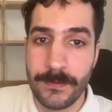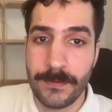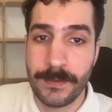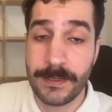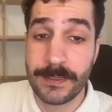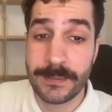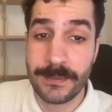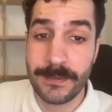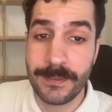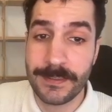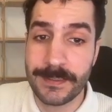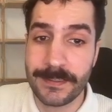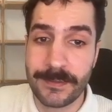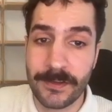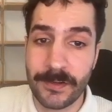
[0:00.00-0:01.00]
And this
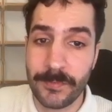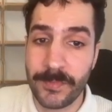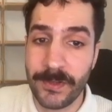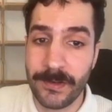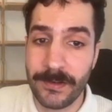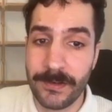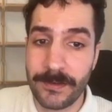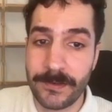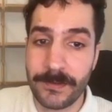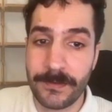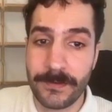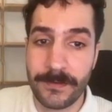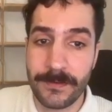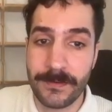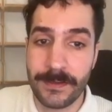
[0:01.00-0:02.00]
is going to build
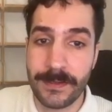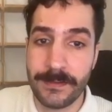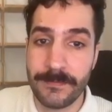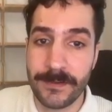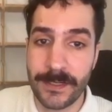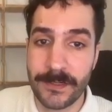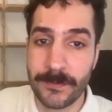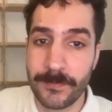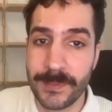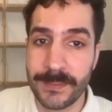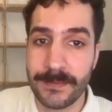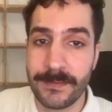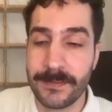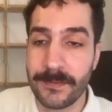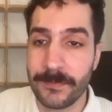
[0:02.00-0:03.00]
an
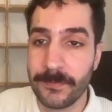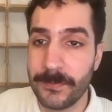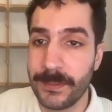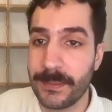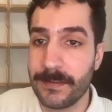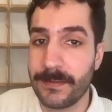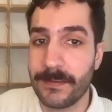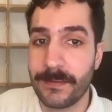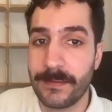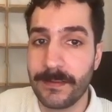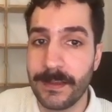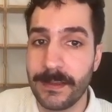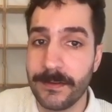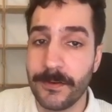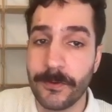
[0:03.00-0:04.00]
environment with
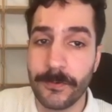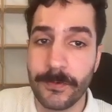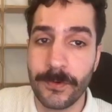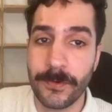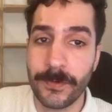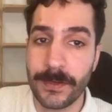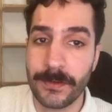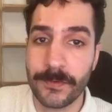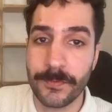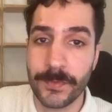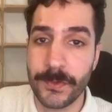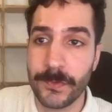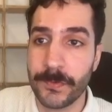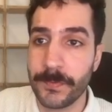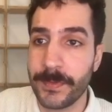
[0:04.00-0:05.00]
and download the
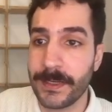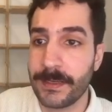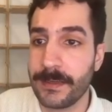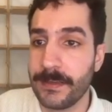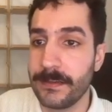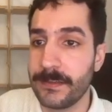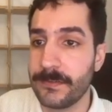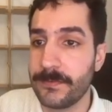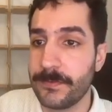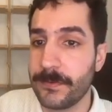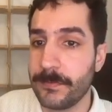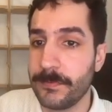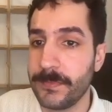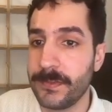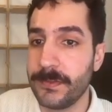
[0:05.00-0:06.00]
compute package
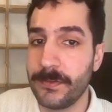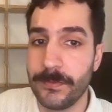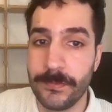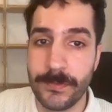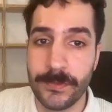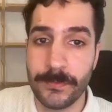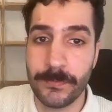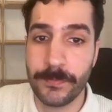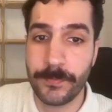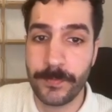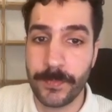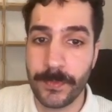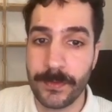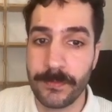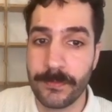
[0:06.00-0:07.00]
from Studio
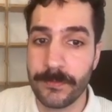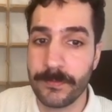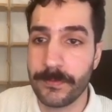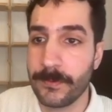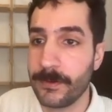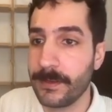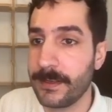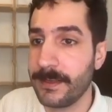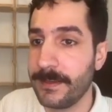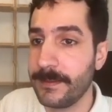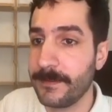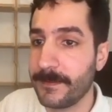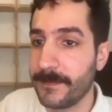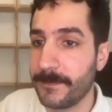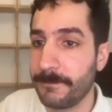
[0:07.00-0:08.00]
for the
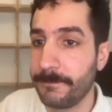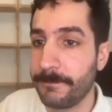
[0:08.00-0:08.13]
client.